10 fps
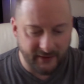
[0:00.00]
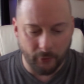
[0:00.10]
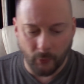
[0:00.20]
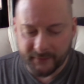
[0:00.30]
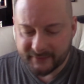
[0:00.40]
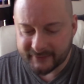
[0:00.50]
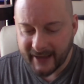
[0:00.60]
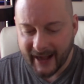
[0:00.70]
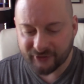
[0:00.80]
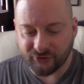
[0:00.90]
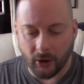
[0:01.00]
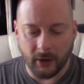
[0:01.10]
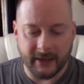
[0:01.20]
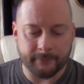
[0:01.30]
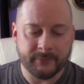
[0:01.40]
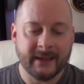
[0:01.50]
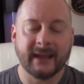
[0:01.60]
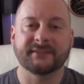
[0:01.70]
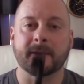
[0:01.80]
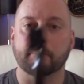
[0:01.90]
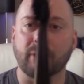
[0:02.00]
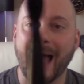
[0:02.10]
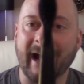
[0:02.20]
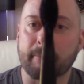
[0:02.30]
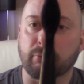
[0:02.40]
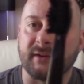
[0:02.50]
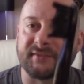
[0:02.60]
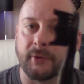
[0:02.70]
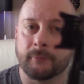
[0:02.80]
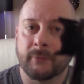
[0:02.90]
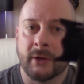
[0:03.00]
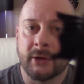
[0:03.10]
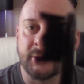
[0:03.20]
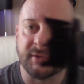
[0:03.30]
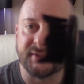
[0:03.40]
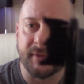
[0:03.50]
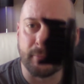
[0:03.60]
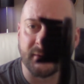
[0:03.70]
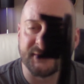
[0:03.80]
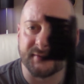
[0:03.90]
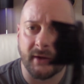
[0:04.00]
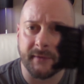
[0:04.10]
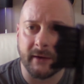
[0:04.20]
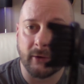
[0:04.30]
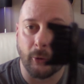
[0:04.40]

Now, the one that's attached on it is a black bristle. You can see the bristles on there.